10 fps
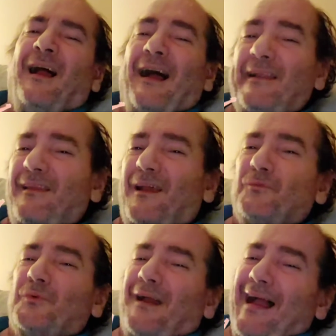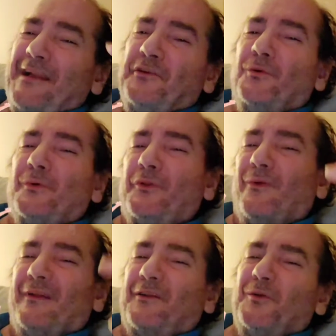I knew what you were
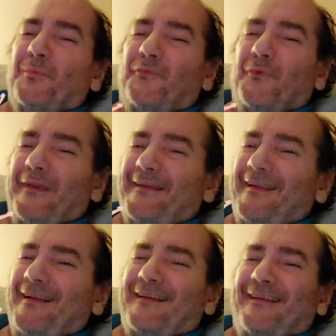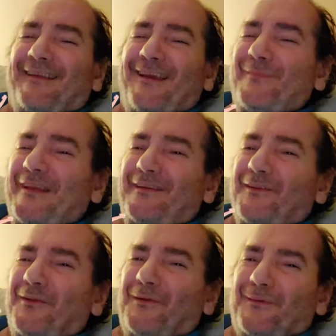going to do before you did it. Does that mean
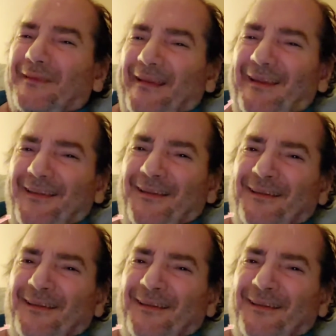you don't think?